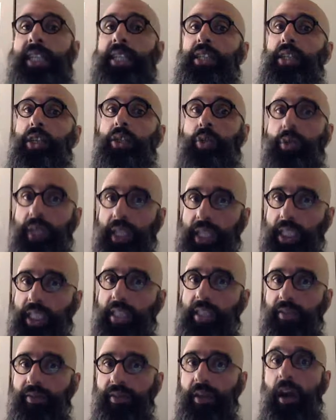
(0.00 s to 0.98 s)
The Queen
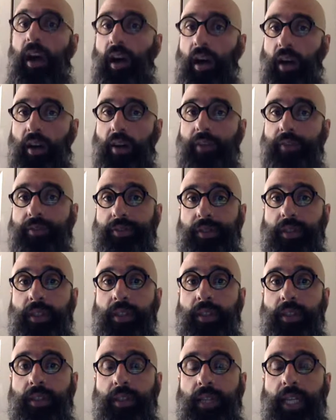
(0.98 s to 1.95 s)
is involved,
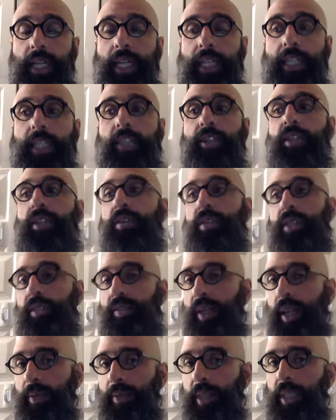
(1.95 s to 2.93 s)
right? And the Queen's
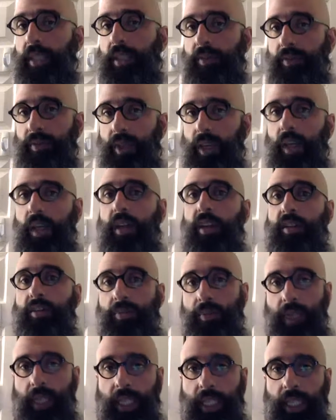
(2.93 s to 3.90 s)
family is involved,
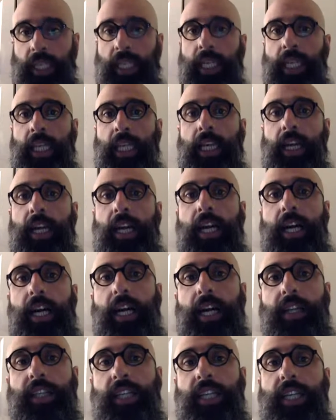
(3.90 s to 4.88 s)
but
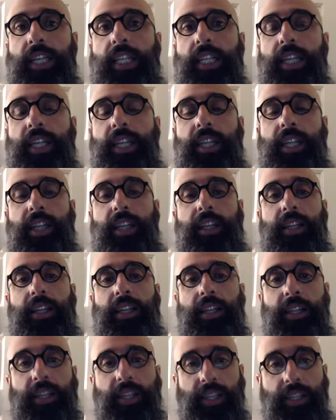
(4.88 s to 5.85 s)

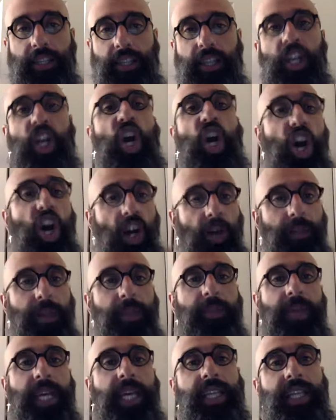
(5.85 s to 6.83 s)
the
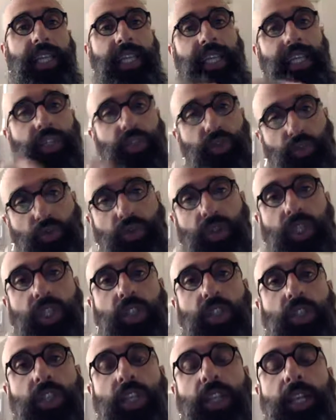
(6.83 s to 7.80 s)
common man that has
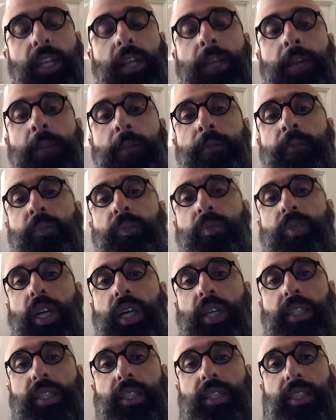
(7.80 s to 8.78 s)
reached the
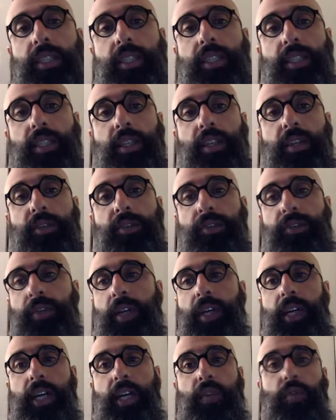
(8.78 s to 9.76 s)
processes of
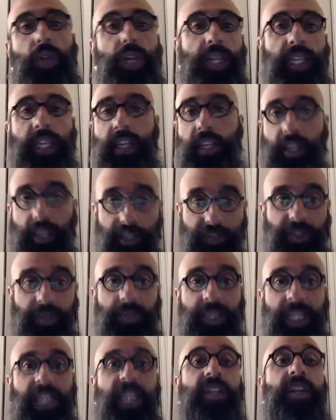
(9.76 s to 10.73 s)
running a
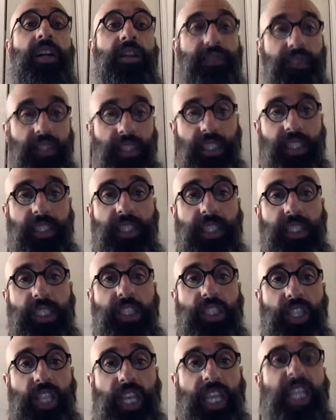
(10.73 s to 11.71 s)
government, governing the
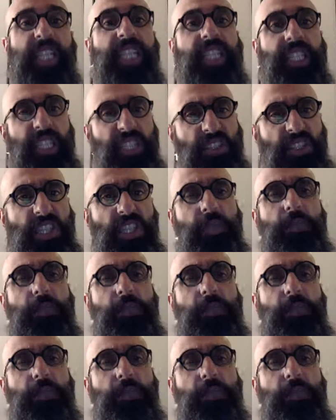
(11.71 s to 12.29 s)
state, is